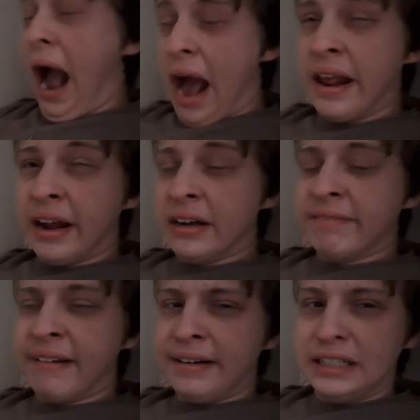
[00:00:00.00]
And a
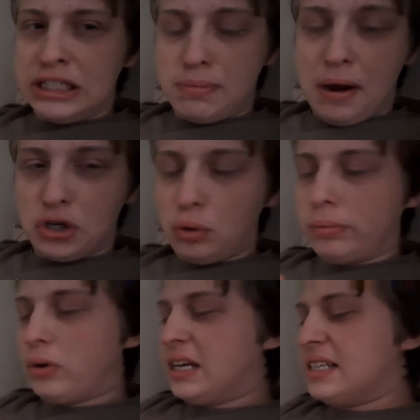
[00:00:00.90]
very special
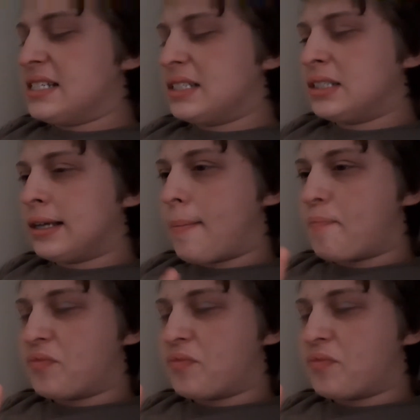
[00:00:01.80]
point is